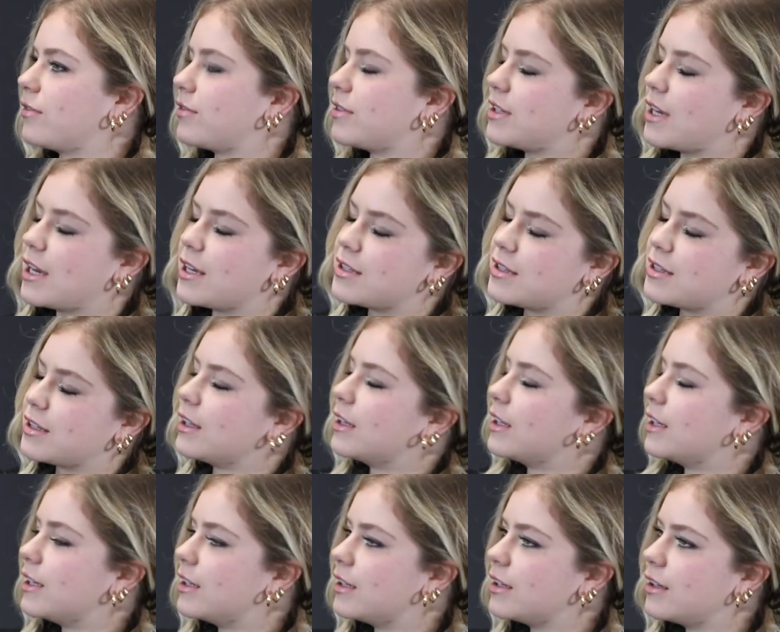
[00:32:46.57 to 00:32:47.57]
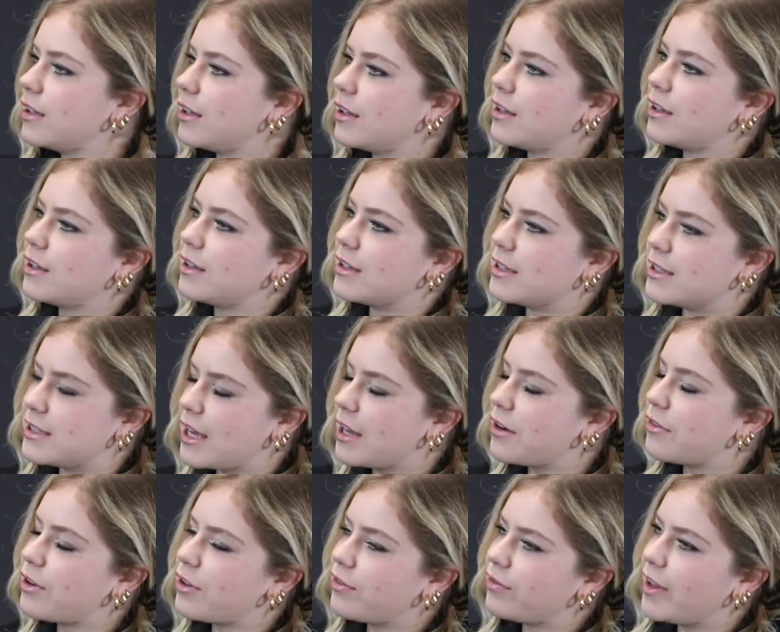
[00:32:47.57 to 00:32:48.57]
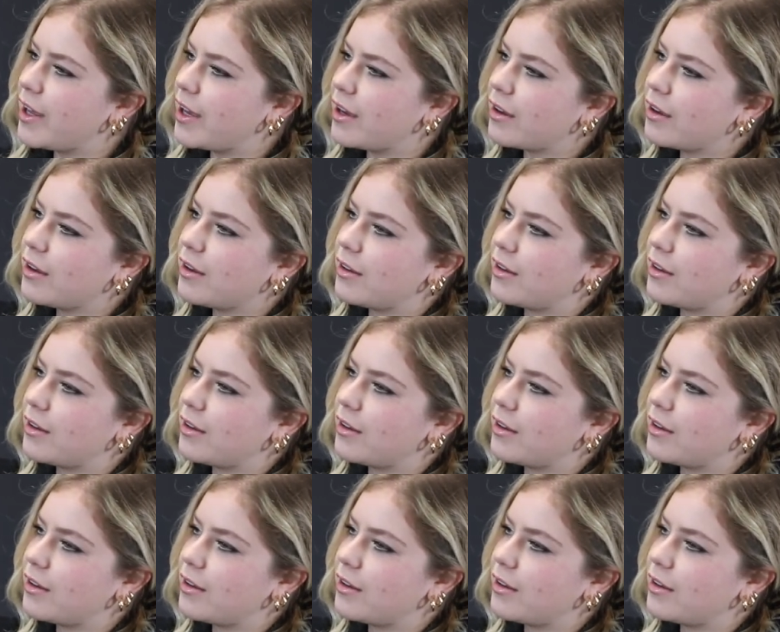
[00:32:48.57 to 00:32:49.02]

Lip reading: fantastically. Is that a red flag?